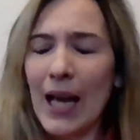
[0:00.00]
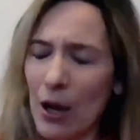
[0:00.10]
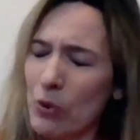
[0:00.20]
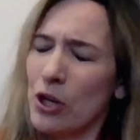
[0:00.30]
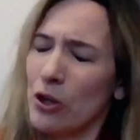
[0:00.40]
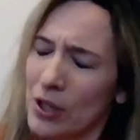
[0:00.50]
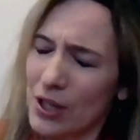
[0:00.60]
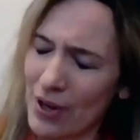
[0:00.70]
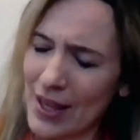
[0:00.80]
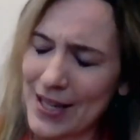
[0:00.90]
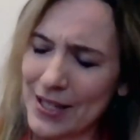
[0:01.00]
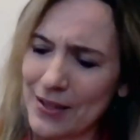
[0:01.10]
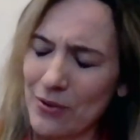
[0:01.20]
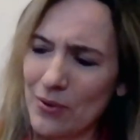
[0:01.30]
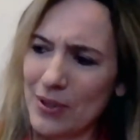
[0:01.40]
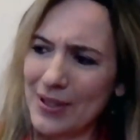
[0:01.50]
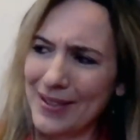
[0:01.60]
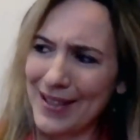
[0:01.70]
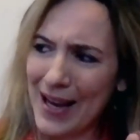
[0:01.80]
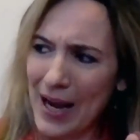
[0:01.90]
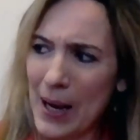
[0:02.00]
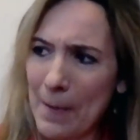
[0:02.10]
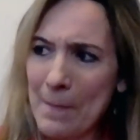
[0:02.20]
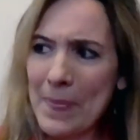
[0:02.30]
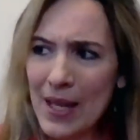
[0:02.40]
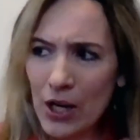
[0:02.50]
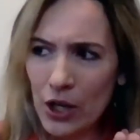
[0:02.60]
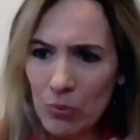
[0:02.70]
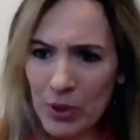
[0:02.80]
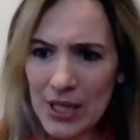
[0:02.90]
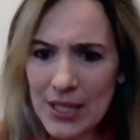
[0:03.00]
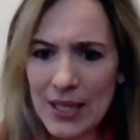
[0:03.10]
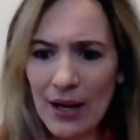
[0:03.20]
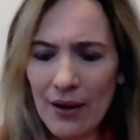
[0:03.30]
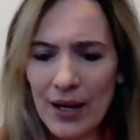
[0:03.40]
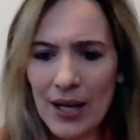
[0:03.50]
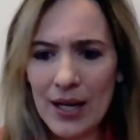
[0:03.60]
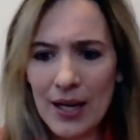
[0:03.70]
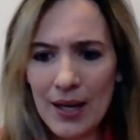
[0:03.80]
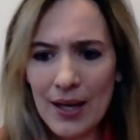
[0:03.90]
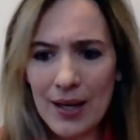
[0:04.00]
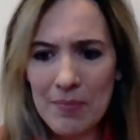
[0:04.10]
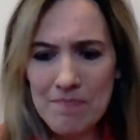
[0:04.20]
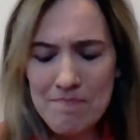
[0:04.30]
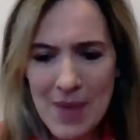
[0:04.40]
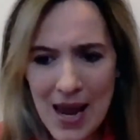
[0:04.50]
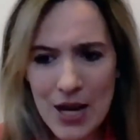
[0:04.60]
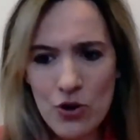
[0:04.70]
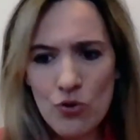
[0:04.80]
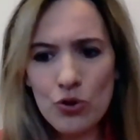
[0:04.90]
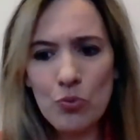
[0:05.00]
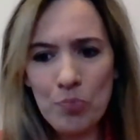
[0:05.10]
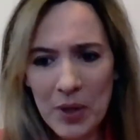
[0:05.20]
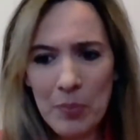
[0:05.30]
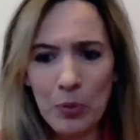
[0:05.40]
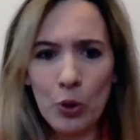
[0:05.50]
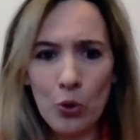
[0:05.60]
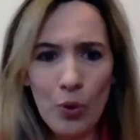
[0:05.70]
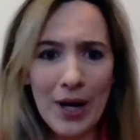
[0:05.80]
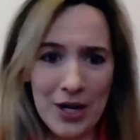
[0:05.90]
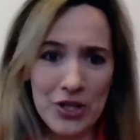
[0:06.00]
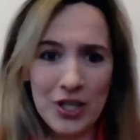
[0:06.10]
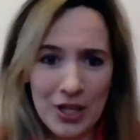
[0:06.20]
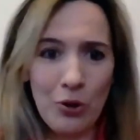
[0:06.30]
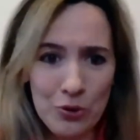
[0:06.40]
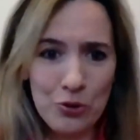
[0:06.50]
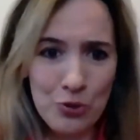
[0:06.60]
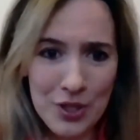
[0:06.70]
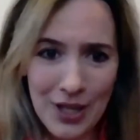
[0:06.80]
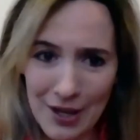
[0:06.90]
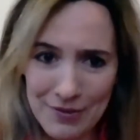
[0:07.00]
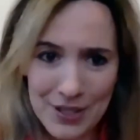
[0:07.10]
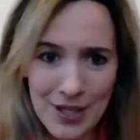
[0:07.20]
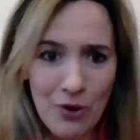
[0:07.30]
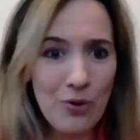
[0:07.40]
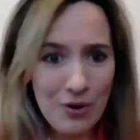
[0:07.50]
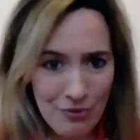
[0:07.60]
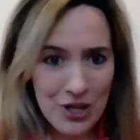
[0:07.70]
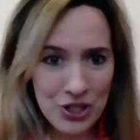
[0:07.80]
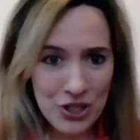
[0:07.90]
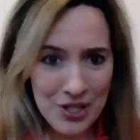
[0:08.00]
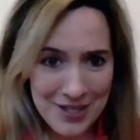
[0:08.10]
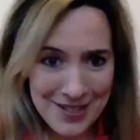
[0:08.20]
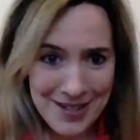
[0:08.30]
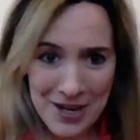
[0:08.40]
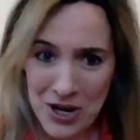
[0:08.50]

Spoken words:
I would not agree that humanitarian aid to people who are actually also Slavs or Russians,